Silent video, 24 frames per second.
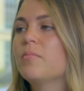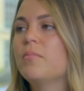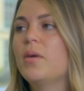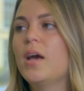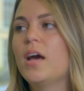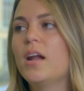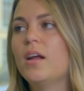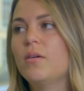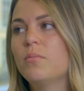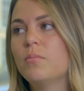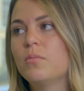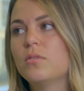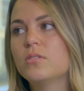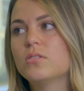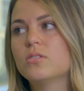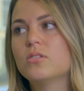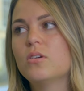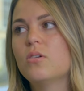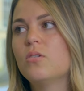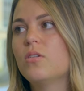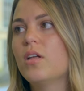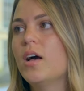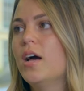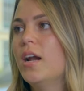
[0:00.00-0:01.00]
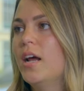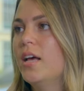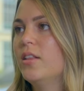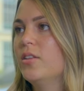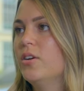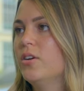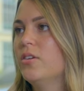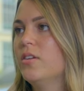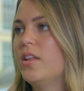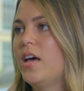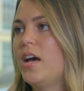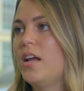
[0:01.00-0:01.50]
"Man, I'm so glad I
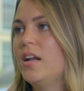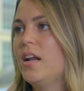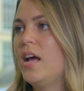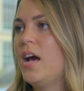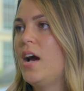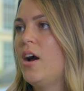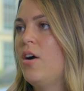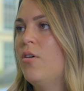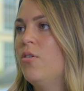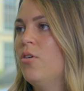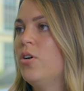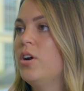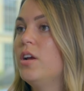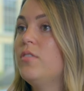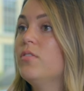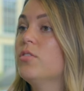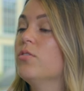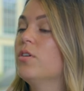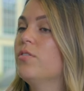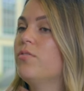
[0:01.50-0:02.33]
learned that now," or even